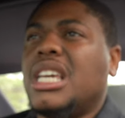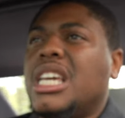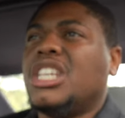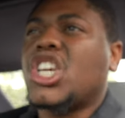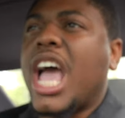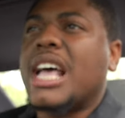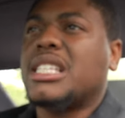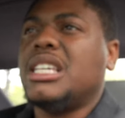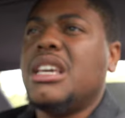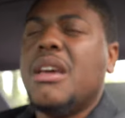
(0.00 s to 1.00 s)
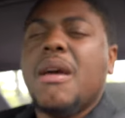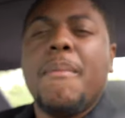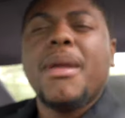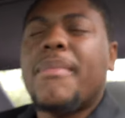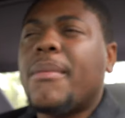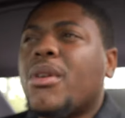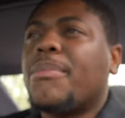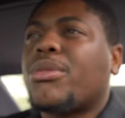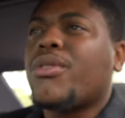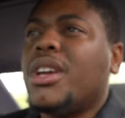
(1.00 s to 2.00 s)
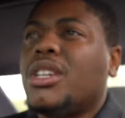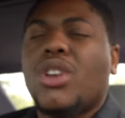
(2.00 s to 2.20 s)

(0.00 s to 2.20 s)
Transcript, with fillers: E chassis BMW M3s.